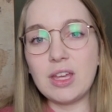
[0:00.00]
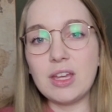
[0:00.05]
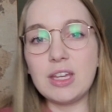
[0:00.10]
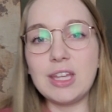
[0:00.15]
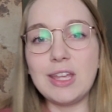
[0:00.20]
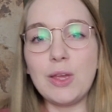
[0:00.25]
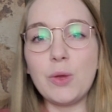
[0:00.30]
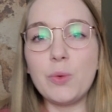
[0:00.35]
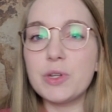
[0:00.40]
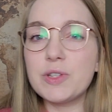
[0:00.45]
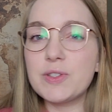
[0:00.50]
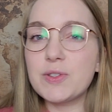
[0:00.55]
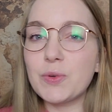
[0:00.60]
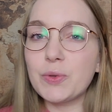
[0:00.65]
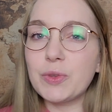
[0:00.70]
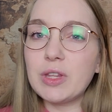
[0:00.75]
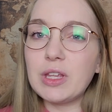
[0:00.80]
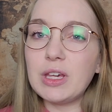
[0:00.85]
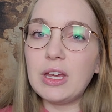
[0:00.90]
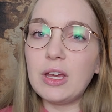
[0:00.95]
He was
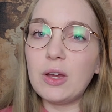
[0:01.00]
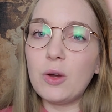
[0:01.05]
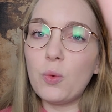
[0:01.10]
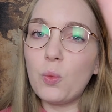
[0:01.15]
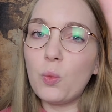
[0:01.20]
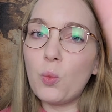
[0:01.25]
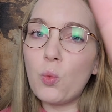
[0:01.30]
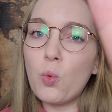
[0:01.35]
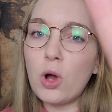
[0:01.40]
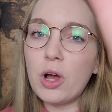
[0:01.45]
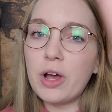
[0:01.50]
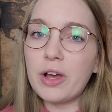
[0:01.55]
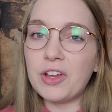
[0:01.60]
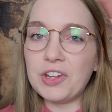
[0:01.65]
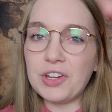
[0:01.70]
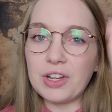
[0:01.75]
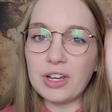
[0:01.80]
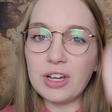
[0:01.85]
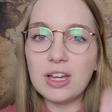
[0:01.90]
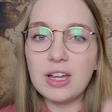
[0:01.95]
only
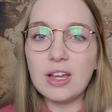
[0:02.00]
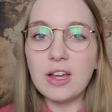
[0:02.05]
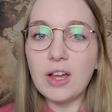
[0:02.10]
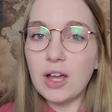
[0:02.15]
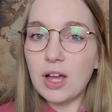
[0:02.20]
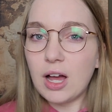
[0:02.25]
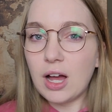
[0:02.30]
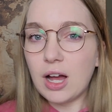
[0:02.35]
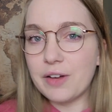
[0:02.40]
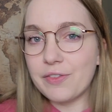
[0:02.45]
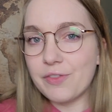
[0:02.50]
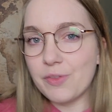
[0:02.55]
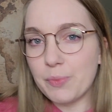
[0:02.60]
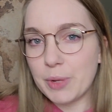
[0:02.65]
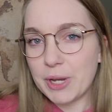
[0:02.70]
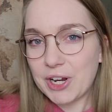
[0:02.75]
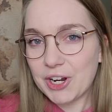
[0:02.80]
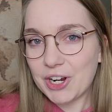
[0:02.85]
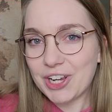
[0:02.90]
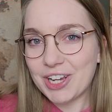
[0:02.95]
one of
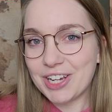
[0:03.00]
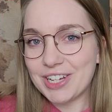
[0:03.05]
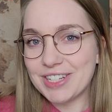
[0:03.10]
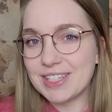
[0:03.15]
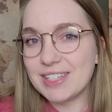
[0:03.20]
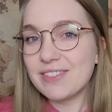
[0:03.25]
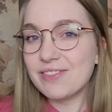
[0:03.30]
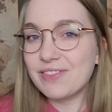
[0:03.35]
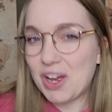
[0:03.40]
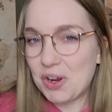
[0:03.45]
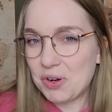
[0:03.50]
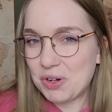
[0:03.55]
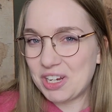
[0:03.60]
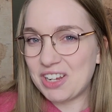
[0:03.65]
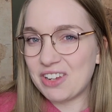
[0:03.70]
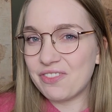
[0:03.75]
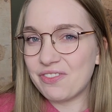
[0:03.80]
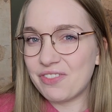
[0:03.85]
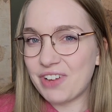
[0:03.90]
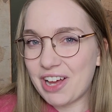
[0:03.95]
America's founding
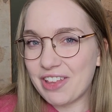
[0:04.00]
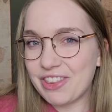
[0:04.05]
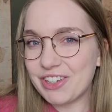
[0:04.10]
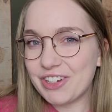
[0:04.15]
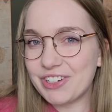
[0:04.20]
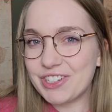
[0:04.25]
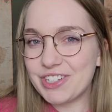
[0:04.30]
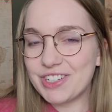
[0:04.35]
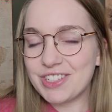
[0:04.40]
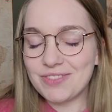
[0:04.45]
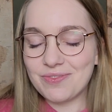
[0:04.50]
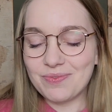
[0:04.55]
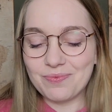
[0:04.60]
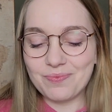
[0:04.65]
fathers.